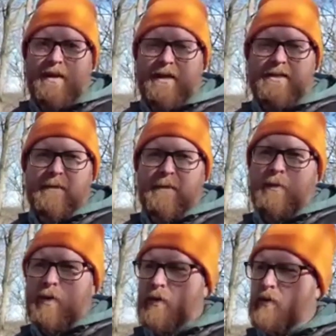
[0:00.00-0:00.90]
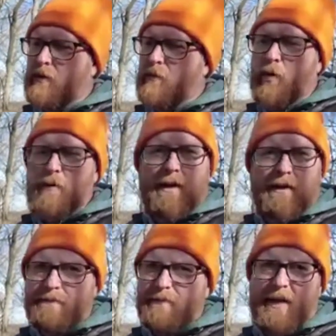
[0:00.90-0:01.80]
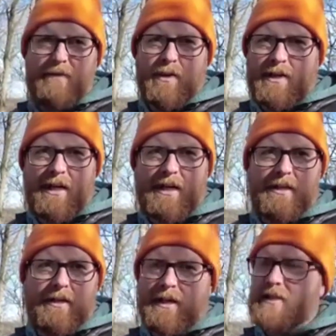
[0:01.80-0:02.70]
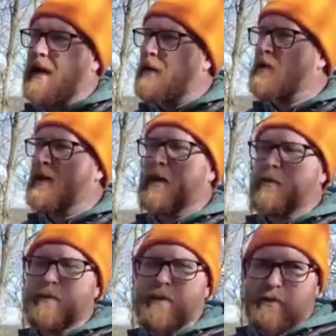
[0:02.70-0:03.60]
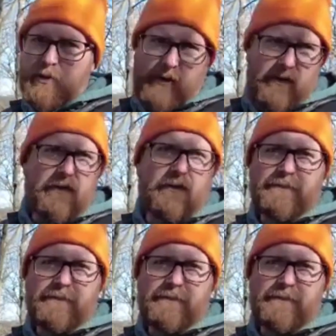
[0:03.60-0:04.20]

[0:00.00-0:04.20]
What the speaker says: that's something we're learning more about every day and adapting how we build trails.